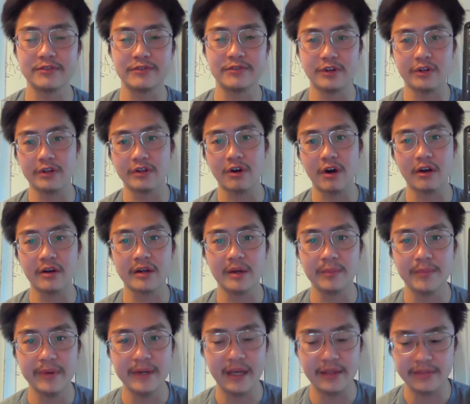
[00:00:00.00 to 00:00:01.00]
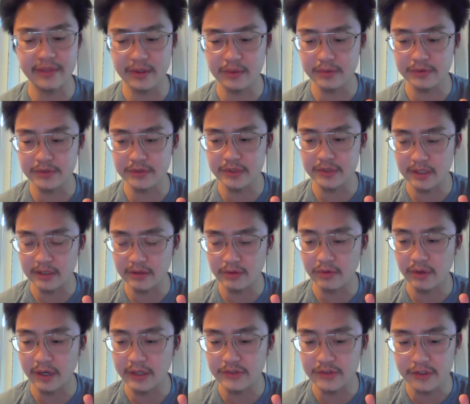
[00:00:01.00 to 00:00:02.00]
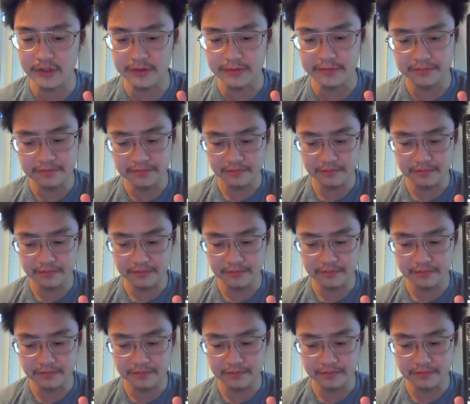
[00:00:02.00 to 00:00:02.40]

for a car company i think it was uh, chrysler